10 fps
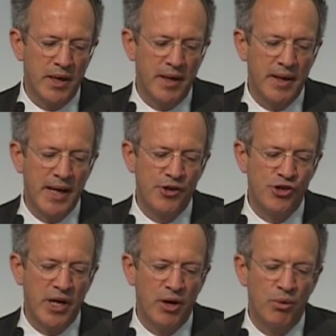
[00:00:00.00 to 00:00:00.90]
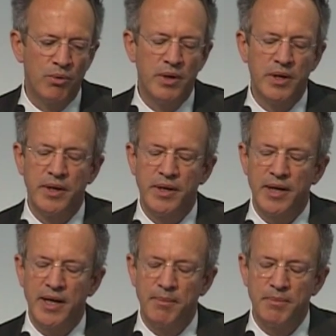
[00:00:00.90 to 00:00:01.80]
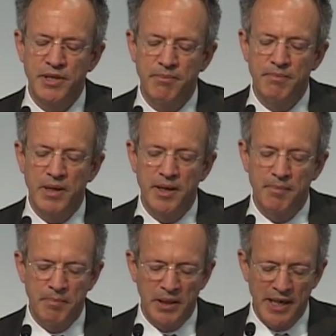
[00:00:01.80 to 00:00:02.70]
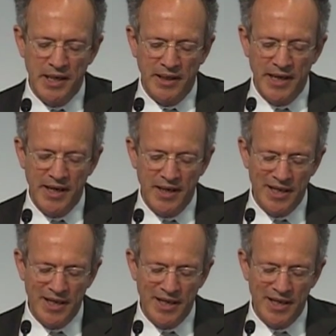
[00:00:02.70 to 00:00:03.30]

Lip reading: NGO, some politically